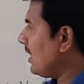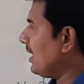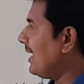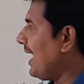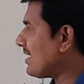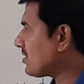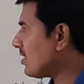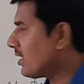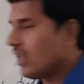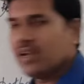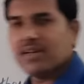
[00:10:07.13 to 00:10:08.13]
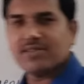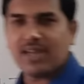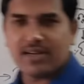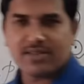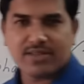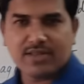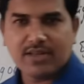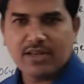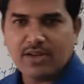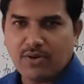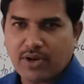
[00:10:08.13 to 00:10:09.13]
natural killer cells.
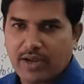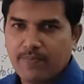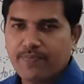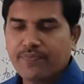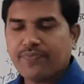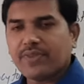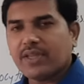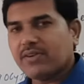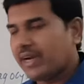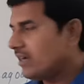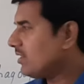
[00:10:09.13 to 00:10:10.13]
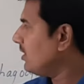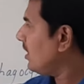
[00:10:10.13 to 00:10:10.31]
Okay, right.